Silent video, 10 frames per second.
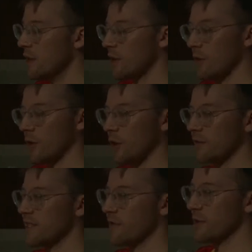There are a lot
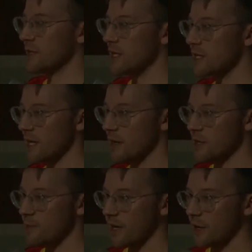of differences in the
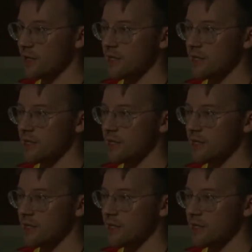speakers,